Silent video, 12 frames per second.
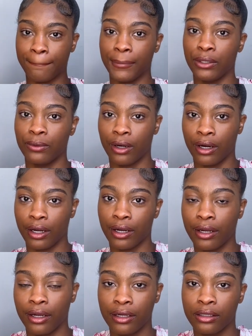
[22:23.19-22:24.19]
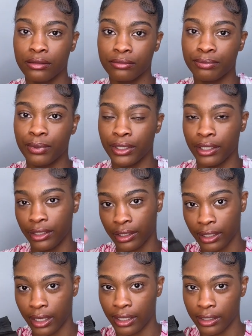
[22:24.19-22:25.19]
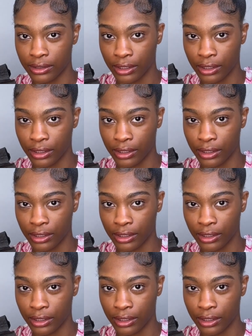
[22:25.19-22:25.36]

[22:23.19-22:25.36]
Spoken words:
you are putting your client under